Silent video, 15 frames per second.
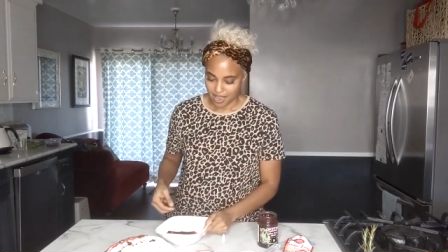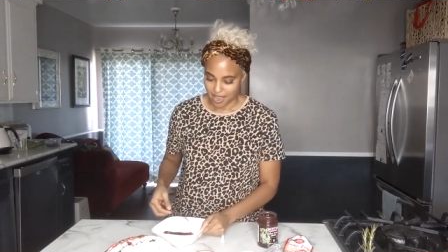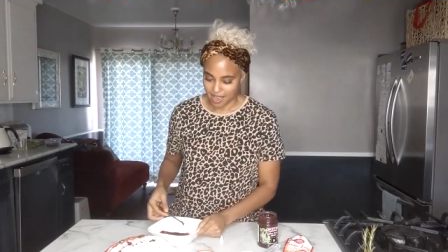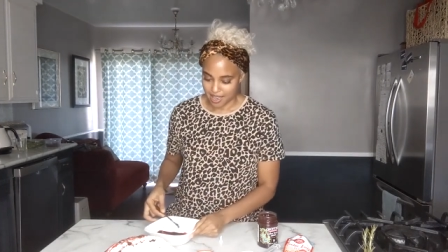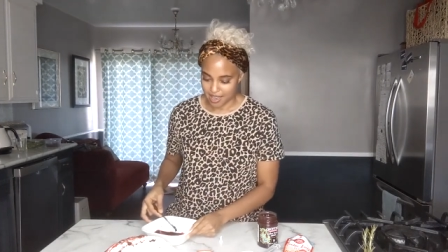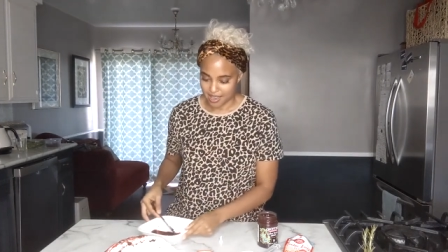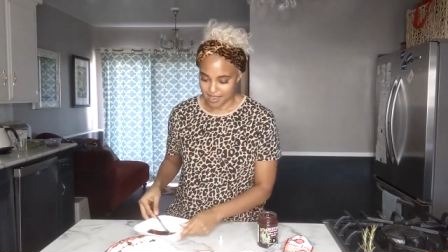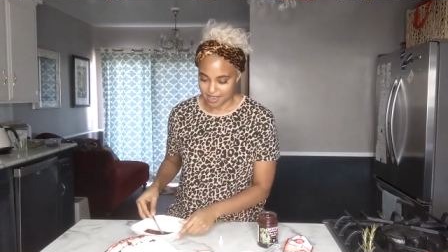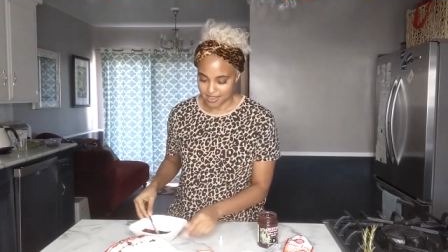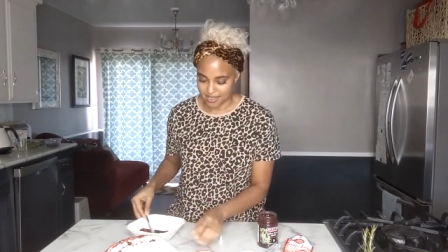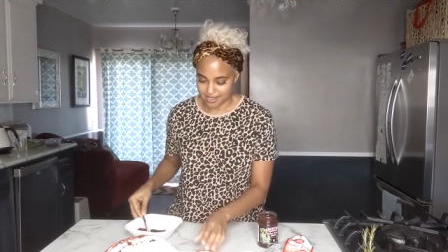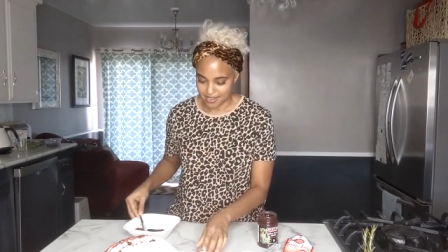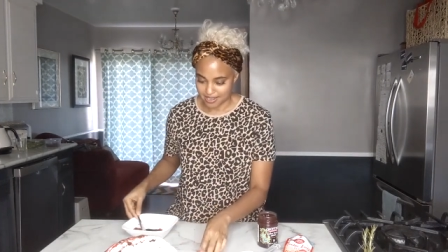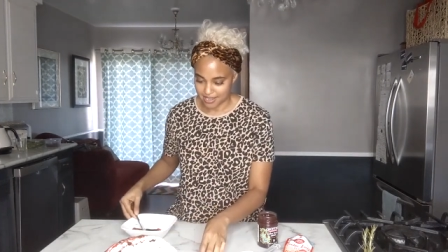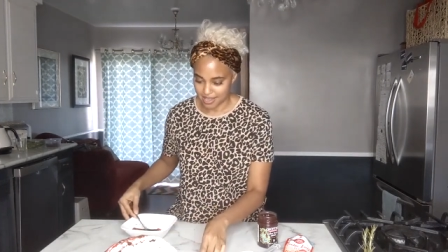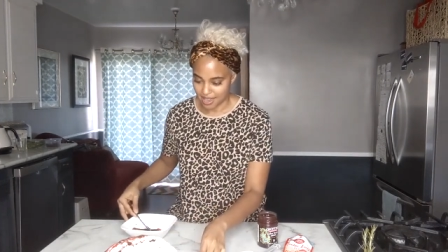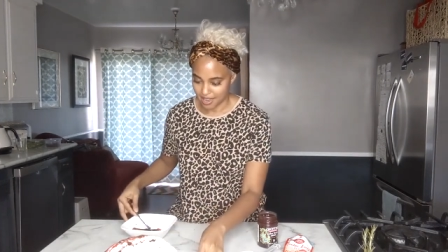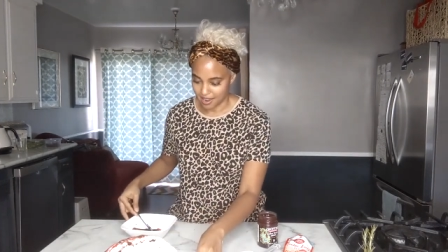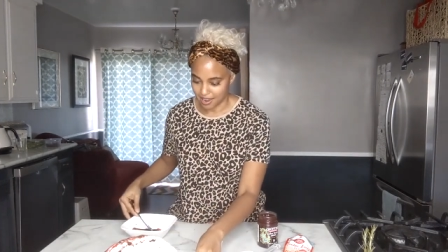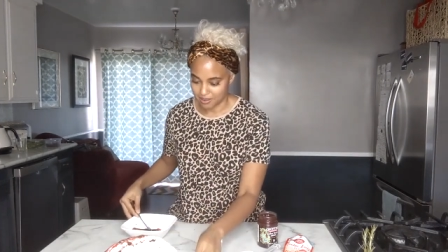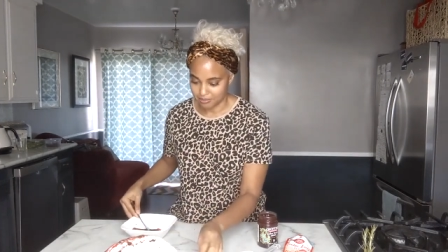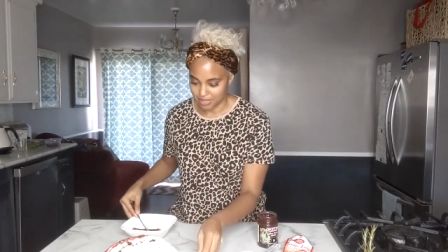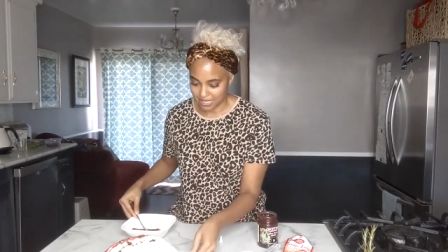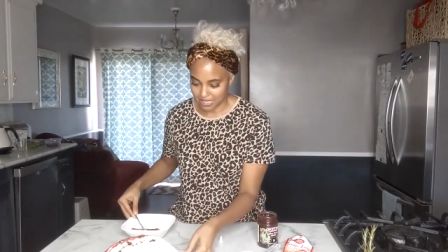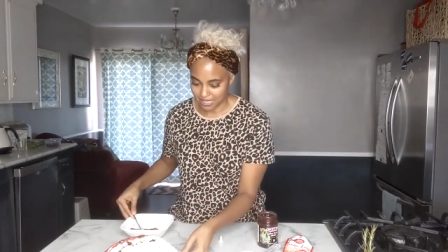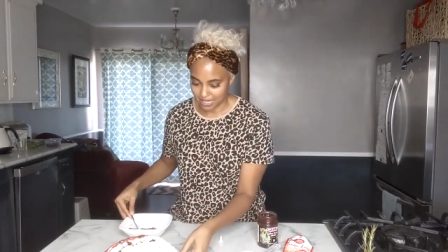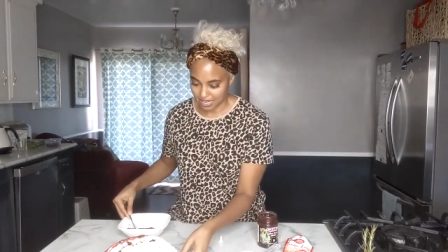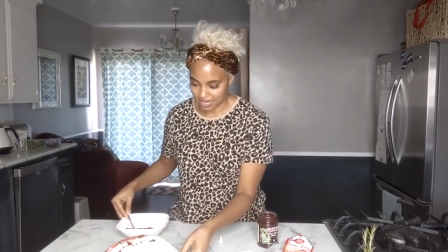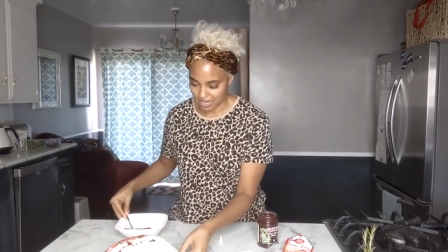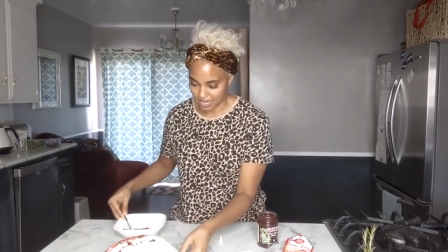And yeah, I'm
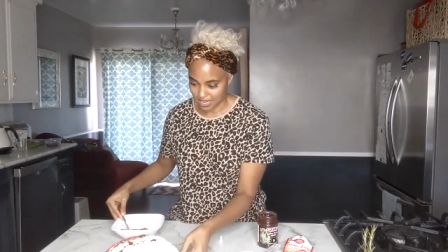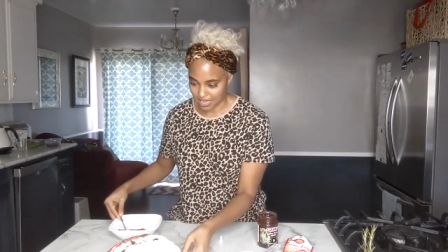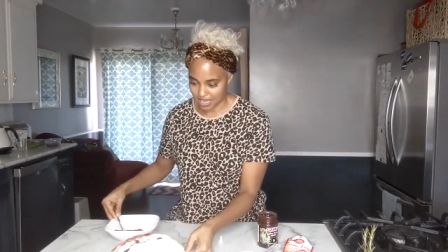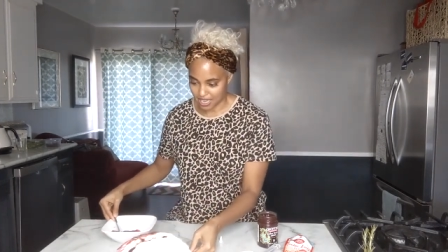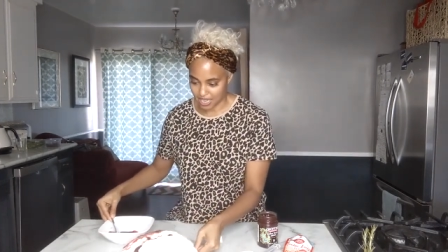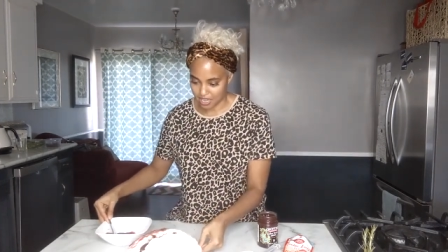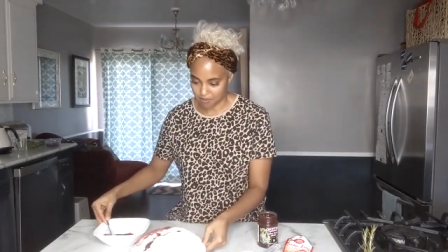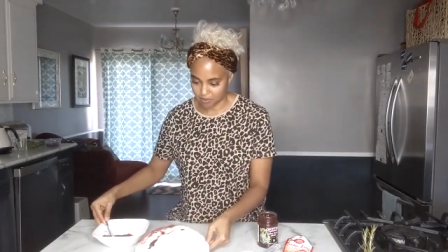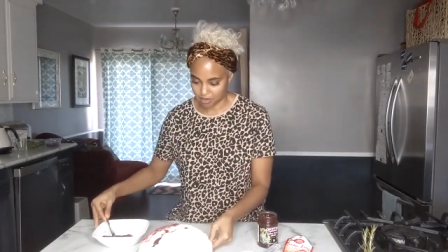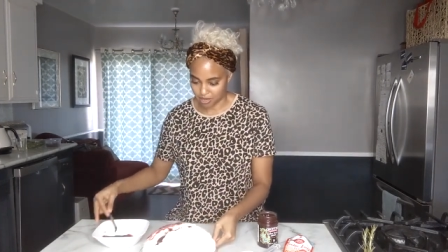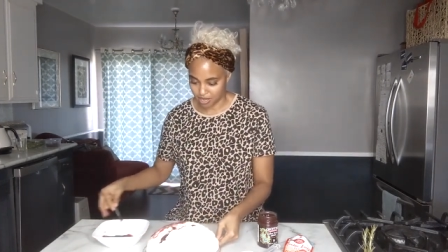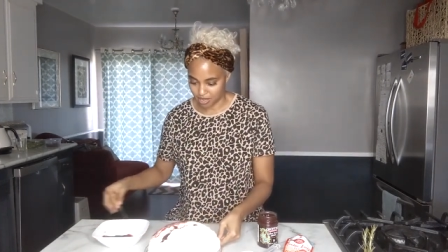just gonna keep,